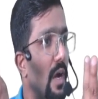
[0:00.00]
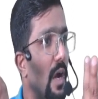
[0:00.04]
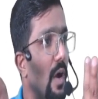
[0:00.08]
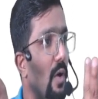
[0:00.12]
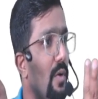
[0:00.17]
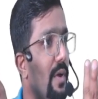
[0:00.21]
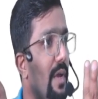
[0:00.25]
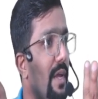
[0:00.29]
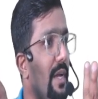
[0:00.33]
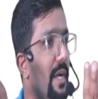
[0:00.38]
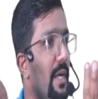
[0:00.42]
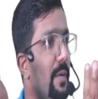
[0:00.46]

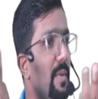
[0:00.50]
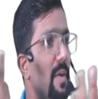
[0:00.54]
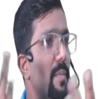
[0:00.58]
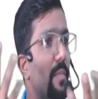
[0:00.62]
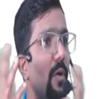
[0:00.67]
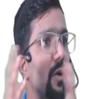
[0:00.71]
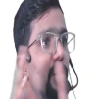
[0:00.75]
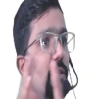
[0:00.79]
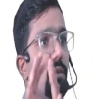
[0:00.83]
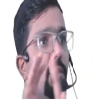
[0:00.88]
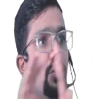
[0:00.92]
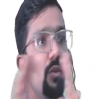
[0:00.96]
How can it be
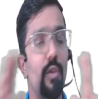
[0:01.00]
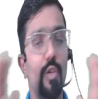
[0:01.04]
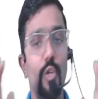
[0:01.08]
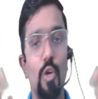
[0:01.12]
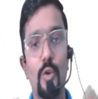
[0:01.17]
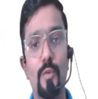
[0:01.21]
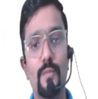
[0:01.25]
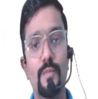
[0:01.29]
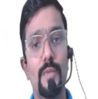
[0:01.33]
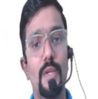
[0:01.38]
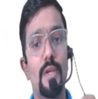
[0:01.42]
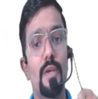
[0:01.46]
both?
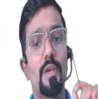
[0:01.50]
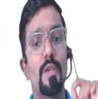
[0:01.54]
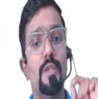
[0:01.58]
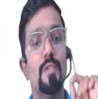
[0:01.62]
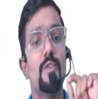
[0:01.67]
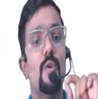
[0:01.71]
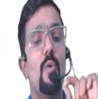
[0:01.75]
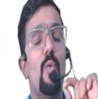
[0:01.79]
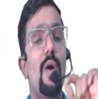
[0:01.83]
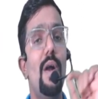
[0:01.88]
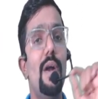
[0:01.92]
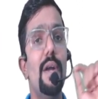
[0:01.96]
No.
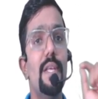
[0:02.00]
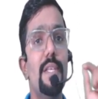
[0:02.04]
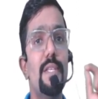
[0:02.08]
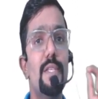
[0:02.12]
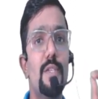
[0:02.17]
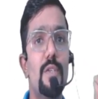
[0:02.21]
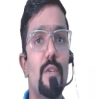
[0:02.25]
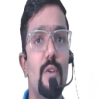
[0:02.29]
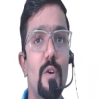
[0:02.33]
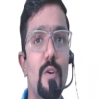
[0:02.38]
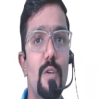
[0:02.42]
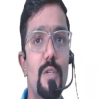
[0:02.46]
So what
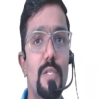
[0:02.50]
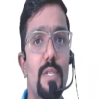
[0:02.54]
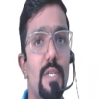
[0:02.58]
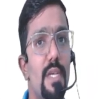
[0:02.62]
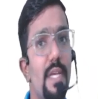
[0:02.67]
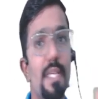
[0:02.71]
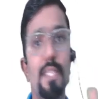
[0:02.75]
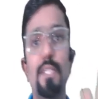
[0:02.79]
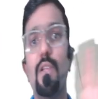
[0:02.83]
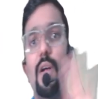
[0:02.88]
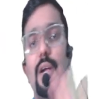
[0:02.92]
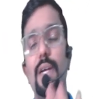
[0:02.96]
is
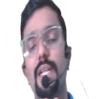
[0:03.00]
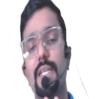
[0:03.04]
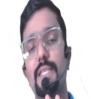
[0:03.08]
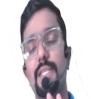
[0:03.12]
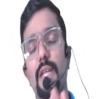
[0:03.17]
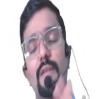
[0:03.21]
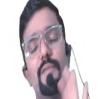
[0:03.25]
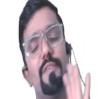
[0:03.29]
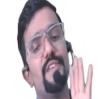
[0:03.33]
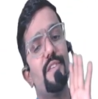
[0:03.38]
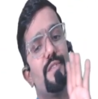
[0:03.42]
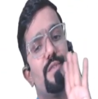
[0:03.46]
goods is not a
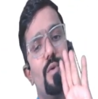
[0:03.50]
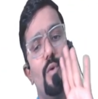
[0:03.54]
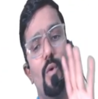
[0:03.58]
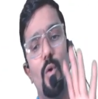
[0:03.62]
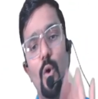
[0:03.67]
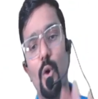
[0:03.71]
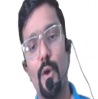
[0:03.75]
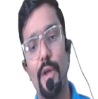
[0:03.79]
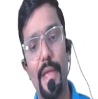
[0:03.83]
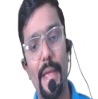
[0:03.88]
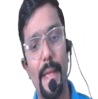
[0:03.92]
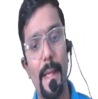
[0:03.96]
service.
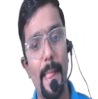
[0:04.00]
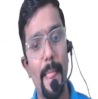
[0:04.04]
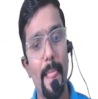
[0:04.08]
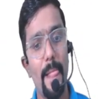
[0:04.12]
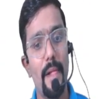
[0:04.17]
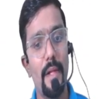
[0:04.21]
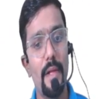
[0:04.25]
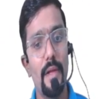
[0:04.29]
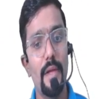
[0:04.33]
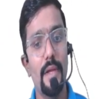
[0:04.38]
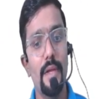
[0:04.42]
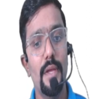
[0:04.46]
Okay.
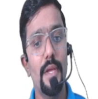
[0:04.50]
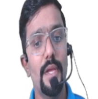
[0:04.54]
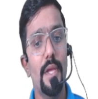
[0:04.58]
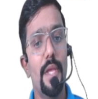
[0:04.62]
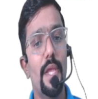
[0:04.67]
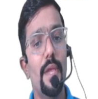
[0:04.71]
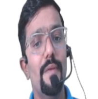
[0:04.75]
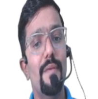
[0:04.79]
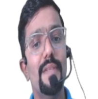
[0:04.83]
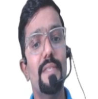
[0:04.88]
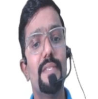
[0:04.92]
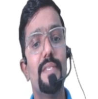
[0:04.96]

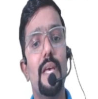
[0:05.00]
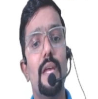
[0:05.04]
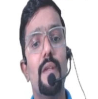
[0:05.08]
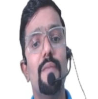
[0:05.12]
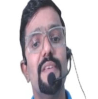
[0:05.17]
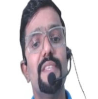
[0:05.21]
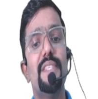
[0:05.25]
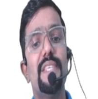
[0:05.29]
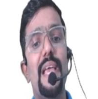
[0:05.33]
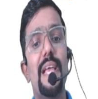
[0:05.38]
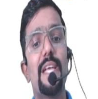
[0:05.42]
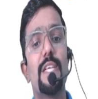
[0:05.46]
Even
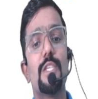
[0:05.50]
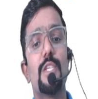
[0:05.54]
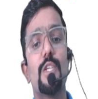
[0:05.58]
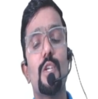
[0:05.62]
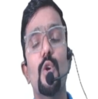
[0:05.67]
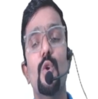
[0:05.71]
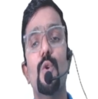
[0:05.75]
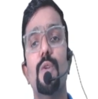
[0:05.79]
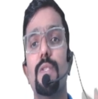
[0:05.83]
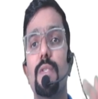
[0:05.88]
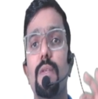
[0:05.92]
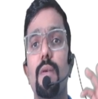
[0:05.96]
service
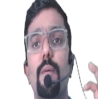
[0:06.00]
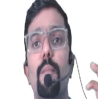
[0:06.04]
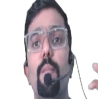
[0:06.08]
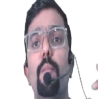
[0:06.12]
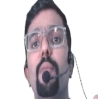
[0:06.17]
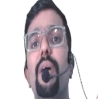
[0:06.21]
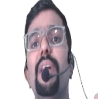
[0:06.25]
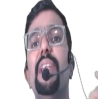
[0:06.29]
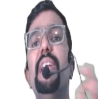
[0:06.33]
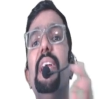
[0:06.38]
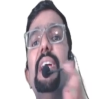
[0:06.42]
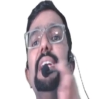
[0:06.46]
excludes
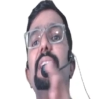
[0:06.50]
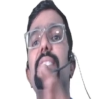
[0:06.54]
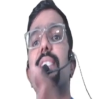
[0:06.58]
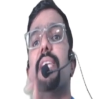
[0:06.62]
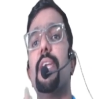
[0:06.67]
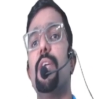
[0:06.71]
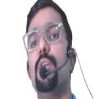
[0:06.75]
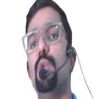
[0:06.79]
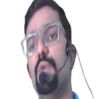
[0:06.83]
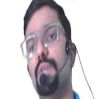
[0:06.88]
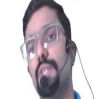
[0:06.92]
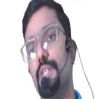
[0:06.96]
money and
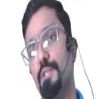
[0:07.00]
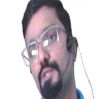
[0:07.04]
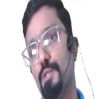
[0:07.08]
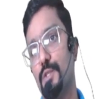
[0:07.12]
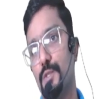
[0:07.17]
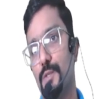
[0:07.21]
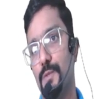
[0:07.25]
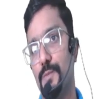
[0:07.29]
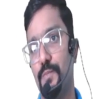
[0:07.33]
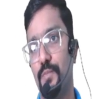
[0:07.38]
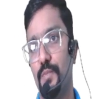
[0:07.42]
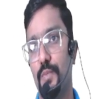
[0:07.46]

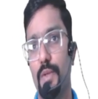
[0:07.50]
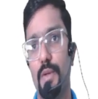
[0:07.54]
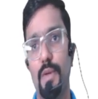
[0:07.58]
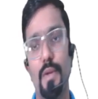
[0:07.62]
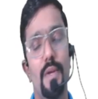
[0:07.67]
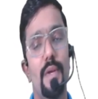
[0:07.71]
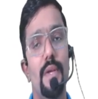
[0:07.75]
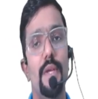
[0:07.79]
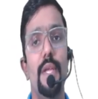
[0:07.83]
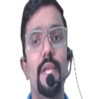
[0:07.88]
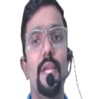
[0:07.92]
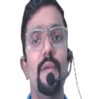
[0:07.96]
securities.
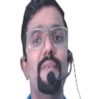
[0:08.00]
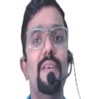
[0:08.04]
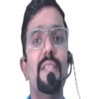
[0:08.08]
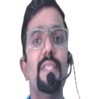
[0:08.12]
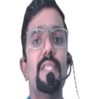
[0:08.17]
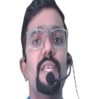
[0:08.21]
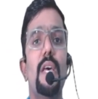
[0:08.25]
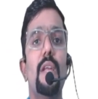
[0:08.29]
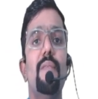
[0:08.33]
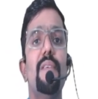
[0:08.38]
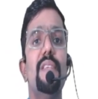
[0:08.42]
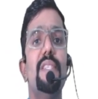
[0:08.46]

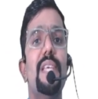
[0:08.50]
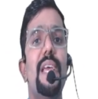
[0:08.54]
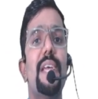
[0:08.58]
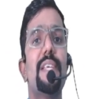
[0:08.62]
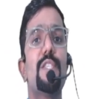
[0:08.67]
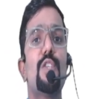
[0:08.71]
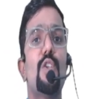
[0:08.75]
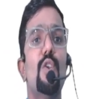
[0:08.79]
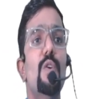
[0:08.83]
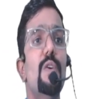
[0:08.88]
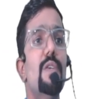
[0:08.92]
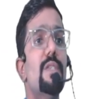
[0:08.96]
Even service
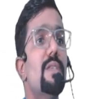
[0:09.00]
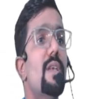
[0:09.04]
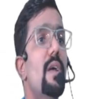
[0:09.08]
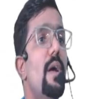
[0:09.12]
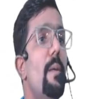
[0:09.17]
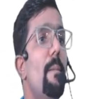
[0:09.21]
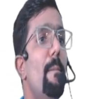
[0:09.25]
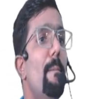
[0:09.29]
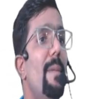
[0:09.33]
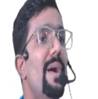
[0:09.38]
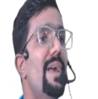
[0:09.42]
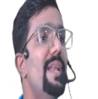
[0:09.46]
excludes
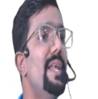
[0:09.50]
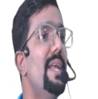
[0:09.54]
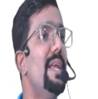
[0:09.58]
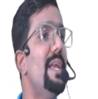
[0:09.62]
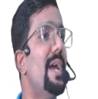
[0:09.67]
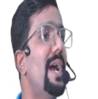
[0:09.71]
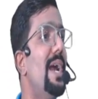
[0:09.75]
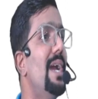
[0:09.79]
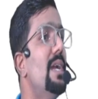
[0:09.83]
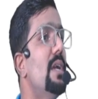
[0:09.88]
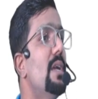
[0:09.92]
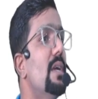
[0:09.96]

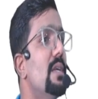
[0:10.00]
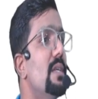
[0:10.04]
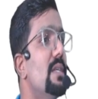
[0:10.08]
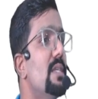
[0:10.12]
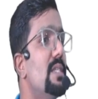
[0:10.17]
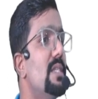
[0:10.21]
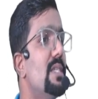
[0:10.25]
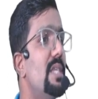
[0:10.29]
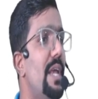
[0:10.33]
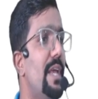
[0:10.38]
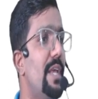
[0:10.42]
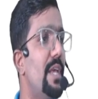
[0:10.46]
money and
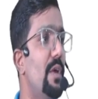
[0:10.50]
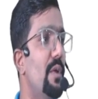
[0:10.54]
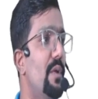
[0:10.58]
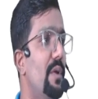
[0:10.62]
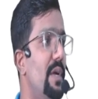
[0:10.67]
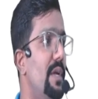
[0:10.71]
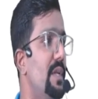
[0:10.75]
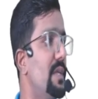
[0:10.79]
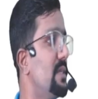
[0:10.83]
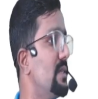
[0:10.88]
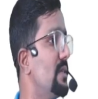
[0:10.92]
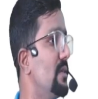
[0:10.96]

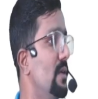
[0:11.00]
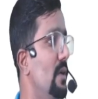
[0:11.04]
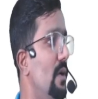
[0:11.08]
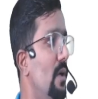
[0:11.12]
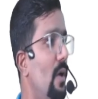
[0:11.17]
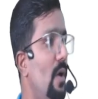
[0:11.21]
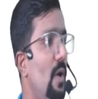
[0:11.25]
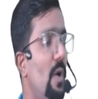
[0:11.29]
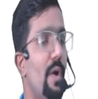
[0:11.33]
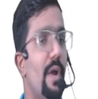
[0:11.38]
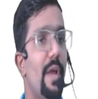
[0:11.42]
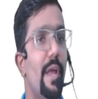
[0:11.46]
securities.
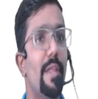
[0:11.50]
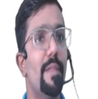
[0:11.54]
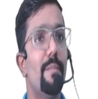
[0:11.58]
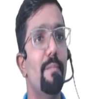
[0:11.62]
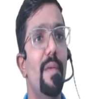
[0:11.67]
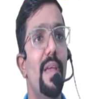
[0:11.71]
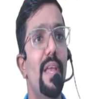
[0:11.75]
Okay.